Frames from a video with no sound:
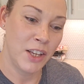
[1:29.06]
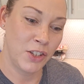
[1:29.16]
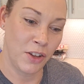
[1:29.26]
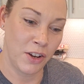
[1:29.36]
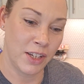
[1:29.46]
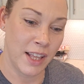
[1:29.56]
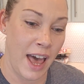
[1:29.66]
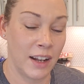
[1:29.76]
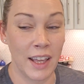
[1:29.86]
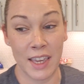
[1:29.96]
So there's
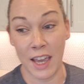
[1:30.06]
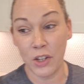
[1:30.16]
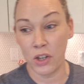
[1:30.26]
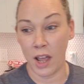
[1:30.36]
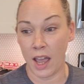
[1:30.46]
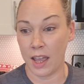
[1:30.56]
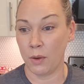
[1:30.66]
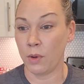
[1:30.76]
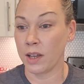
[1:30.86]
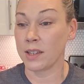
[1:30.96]
that. Like yesterday,
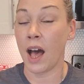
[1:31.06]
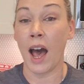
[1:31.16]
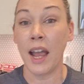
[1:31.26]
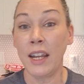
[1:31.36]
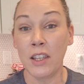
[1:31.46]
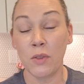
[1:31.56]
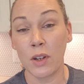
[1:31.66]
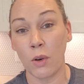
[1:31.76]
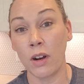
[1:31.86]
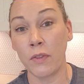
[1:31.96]
it was, I need to
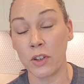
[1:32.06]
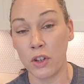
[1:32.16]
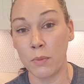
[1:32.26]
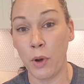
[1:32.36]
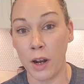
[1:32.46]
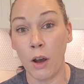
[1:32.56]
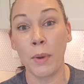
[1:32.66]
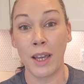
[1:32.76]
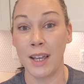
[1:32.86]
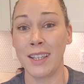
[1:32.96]
record for 2.0
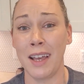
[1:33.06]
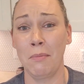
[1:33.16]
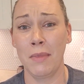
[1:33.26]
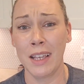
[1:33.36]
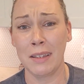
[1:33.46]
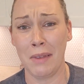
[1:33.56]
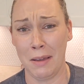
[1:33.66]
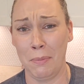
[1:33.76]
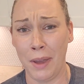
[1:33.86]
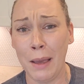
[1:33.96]
because I miss
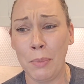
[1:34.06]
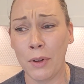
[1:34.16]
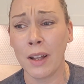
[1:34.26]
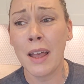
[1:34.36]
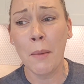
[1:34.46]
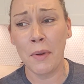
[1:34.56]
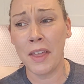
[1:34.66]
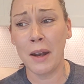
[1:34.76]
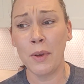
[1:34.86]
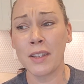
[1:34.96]
my people. But
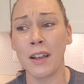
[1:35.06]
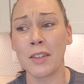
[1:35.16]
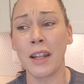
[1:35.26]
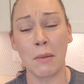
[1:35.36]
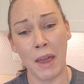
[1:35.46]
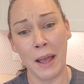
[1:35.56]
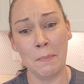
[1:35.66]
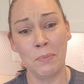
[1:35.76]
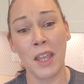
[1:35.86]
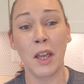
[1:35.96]
then it was also like,
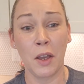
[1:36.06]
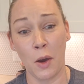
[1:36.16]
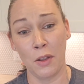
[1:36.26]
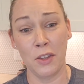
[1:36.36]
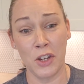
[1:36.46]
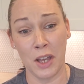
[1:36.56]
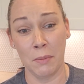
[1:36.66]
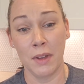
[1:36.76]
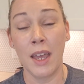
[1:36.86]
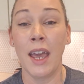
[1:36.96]
ma'am, go to the gym.